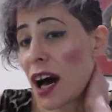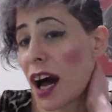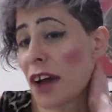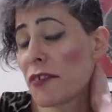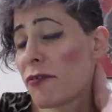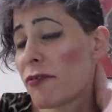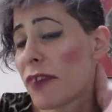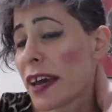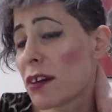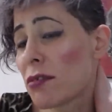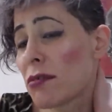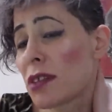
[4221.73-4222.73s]
I
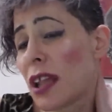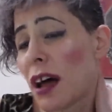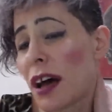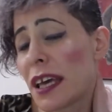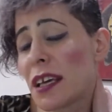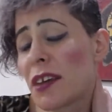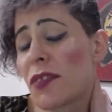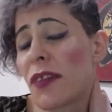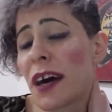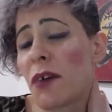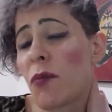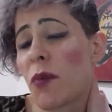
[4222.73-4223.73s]
feel like
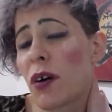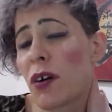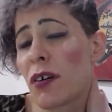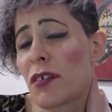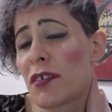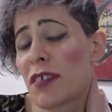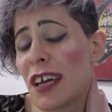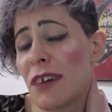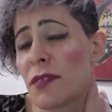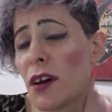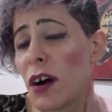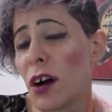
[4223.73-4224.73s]
there was, if
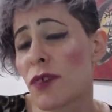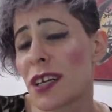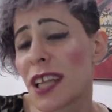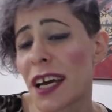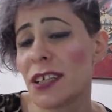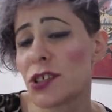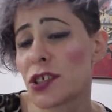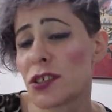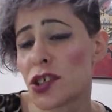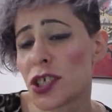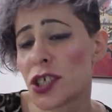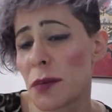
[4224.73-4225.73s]
not a
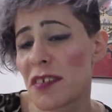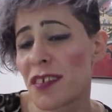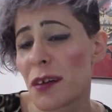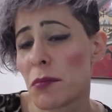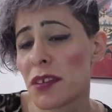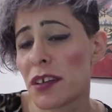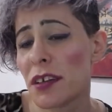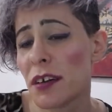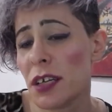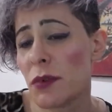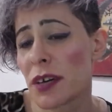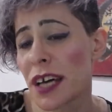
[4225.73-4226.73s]
relationship, somebody who
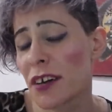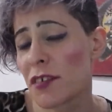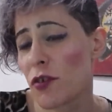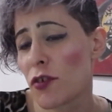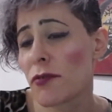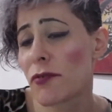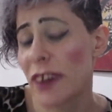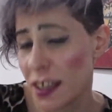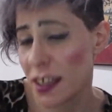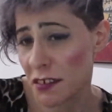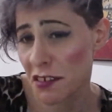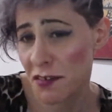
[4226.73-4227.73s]
you were getting strong
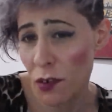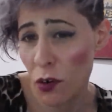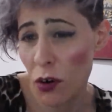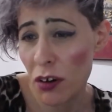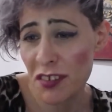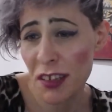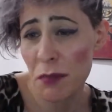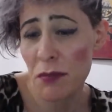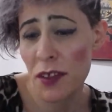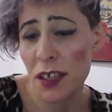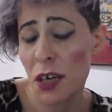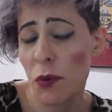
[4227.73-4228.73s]
feelings for, or
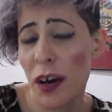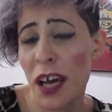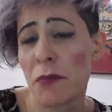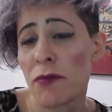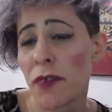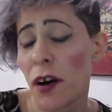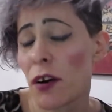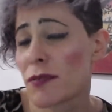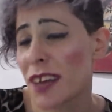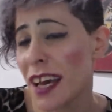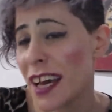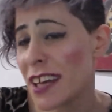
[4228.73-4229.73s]
something you were involved
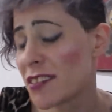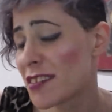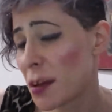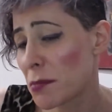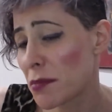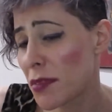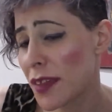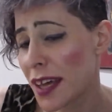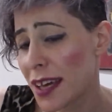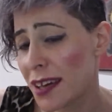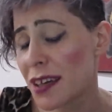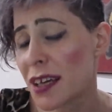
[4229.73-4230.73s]
in,
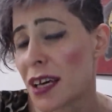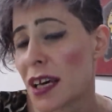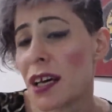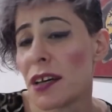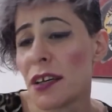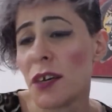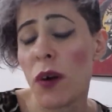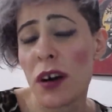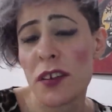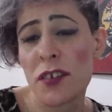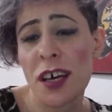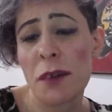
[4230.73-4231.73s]
something you
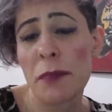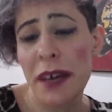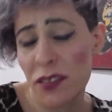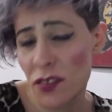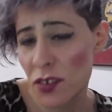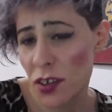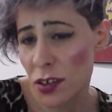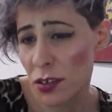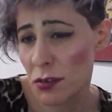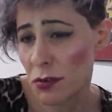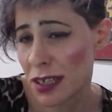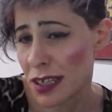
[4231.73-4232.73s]
wanted to commit
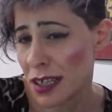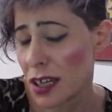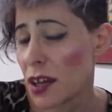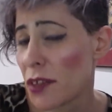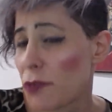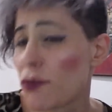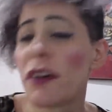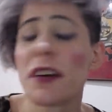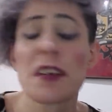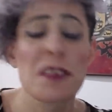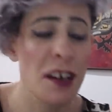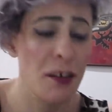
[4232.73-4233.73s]
to, throw
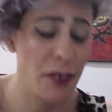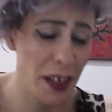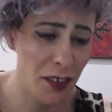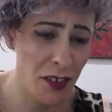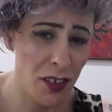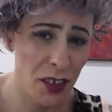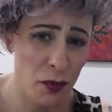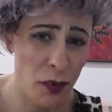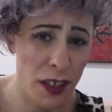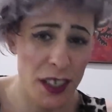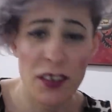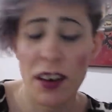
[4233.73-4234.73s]
yourself into,
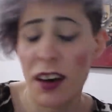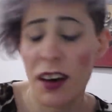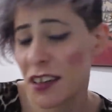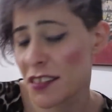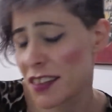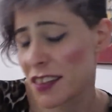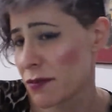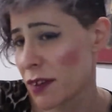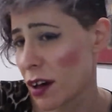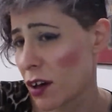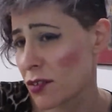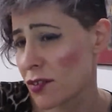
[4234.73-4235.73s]
really tie yourself
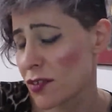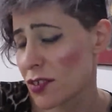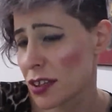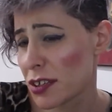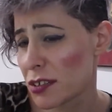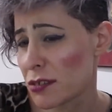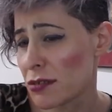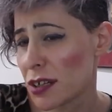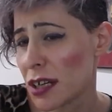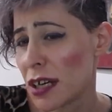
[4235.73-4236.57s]
onto.